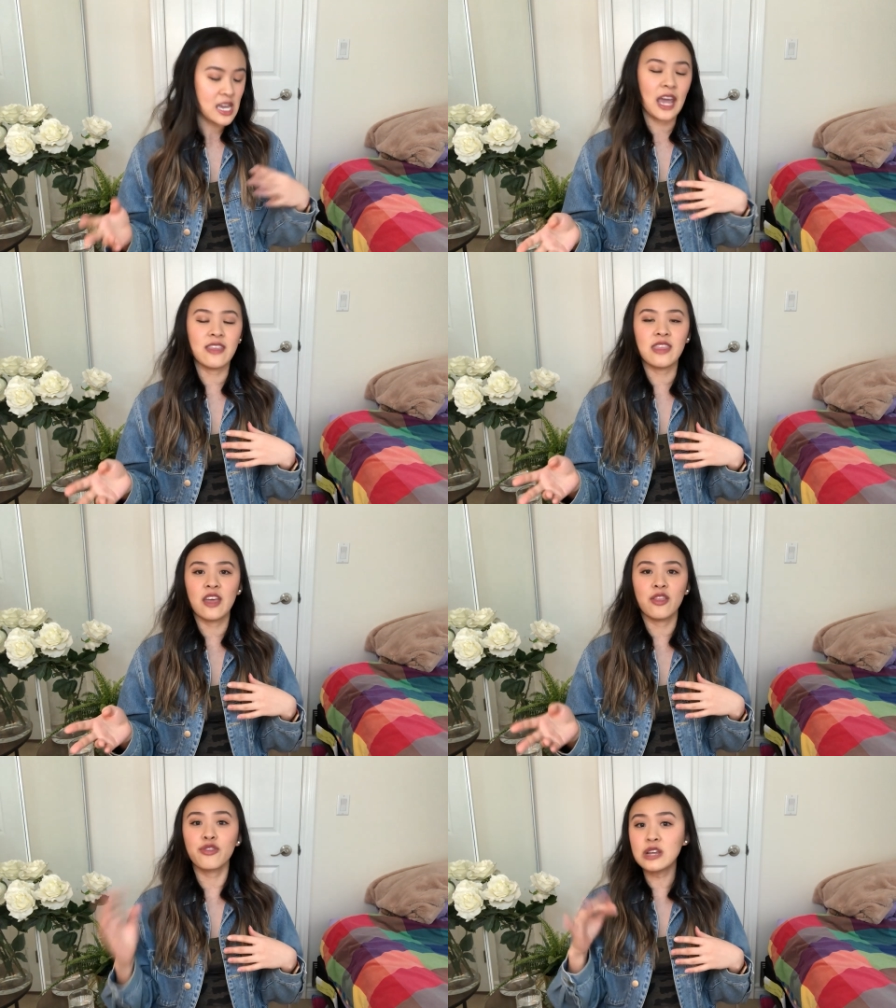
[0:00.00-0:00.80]
And
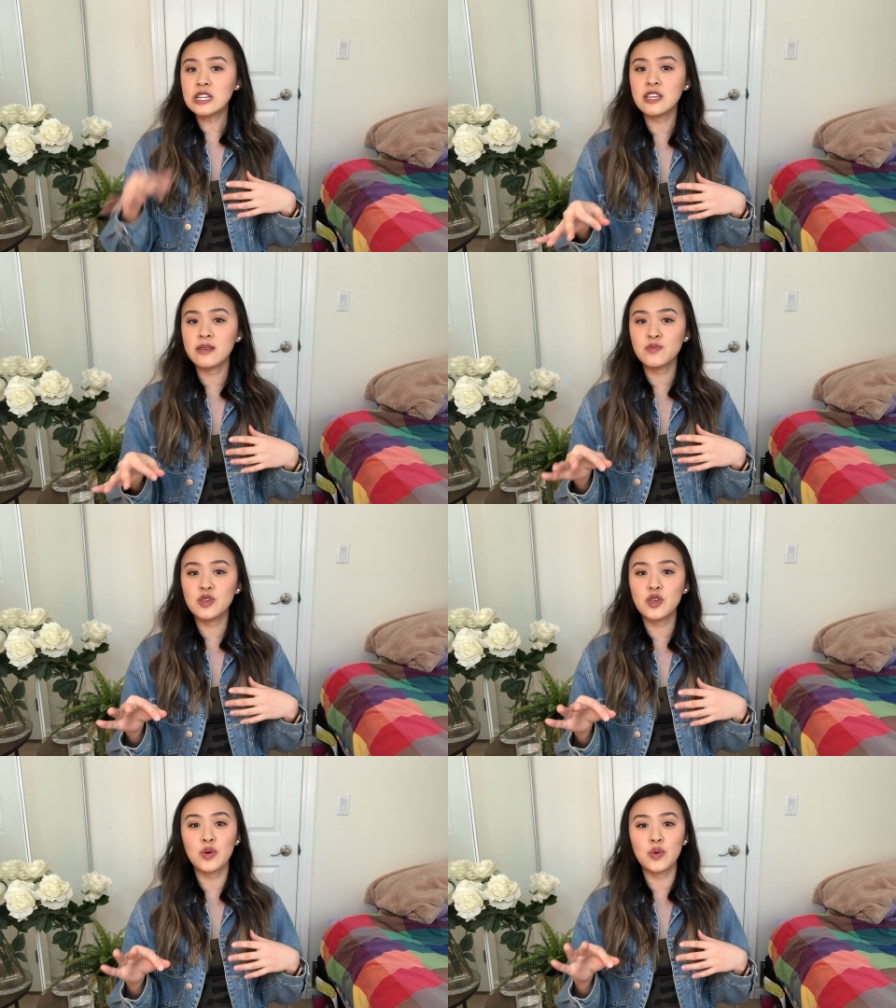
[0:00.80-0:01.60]
then 3
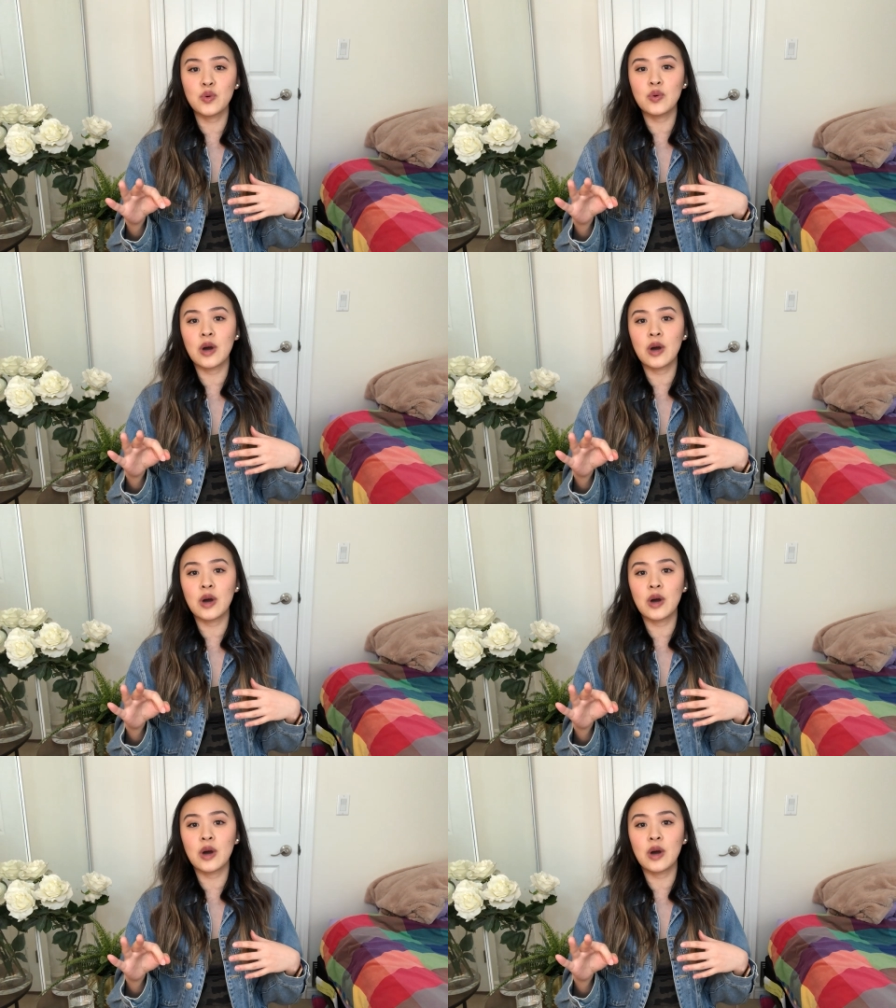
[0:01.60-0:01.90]
teams who